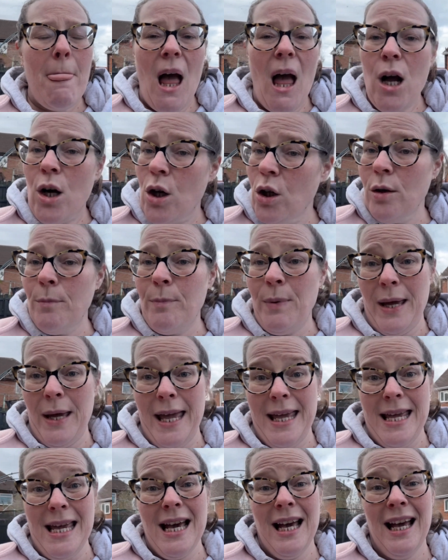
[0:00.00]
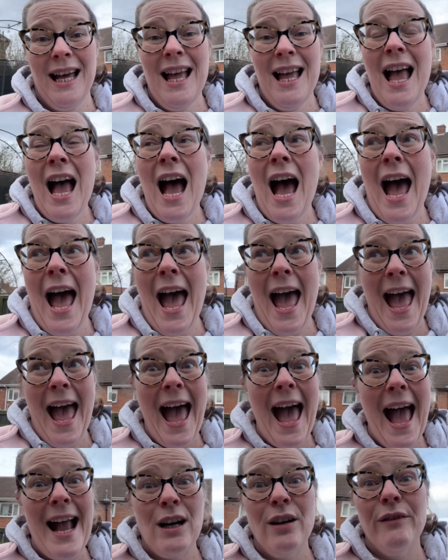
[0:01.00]
are going to be a
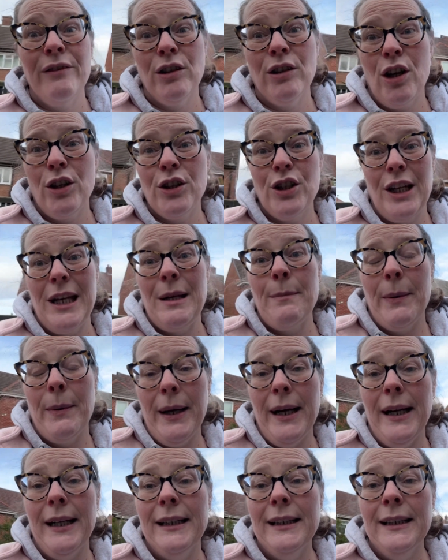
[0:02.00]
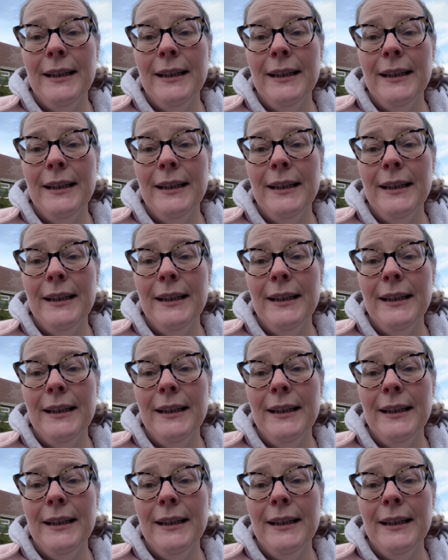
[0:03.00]
heck of a lot cheaper